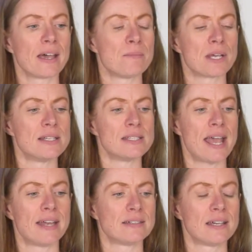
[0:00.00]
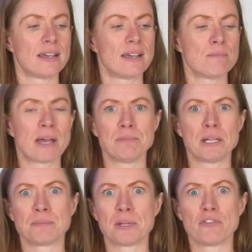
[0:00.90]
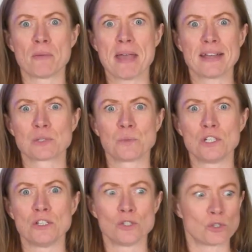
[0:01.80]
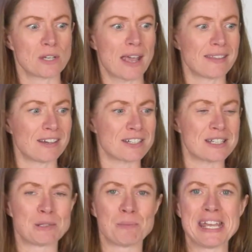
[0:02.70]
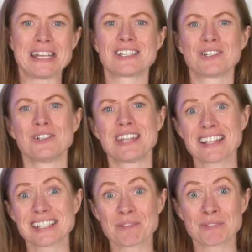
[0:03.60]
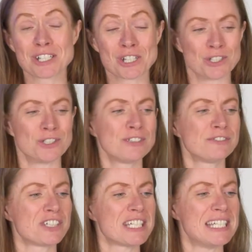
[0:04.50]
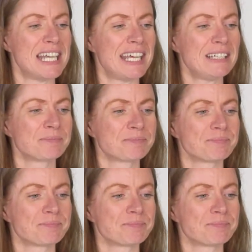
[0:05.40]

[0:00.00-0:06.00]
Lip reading: because then it might be a bit of a mess when you do get there to speak. So that's number two for today.